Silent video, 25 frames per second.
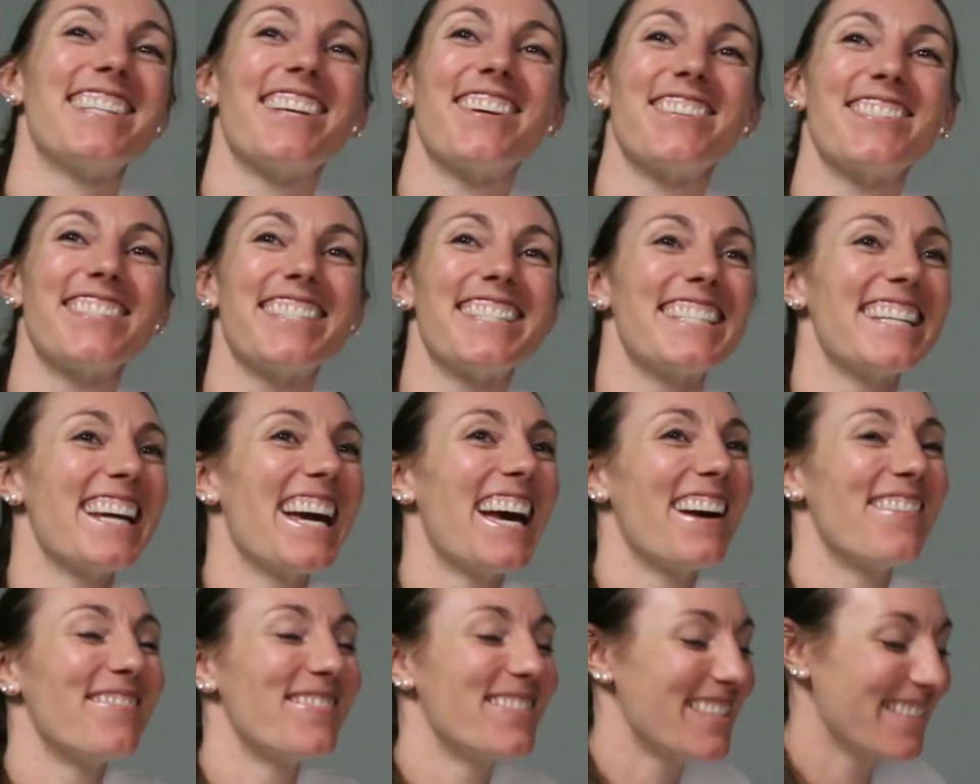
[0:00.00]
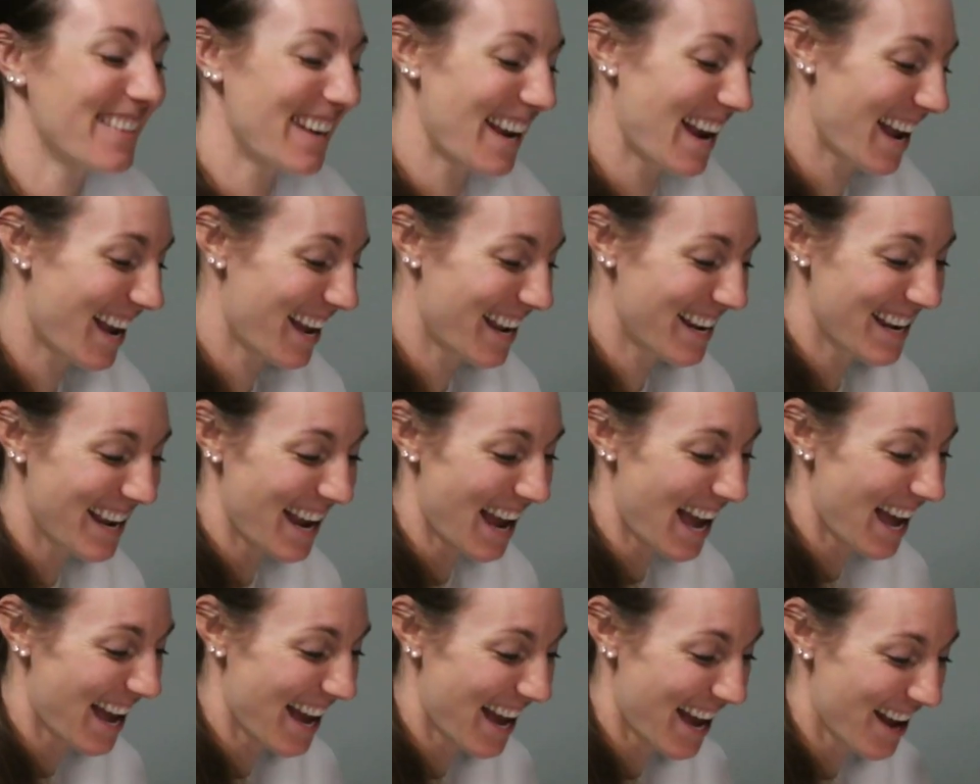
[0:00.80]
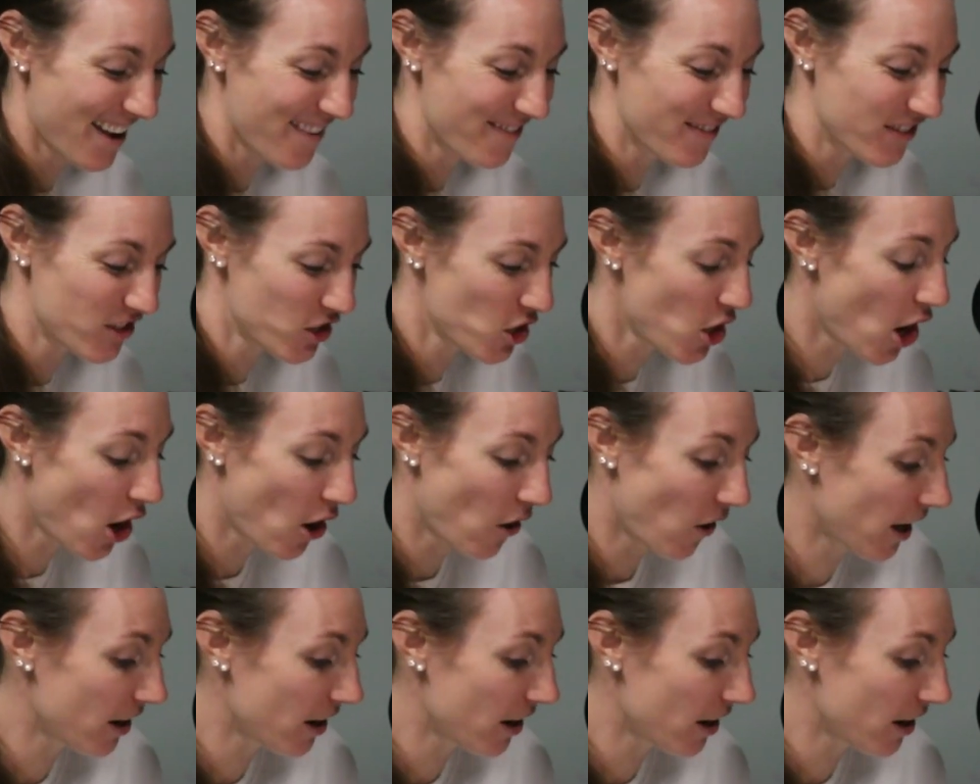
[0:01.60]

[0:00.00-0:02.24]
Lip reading: those dubs, man. No,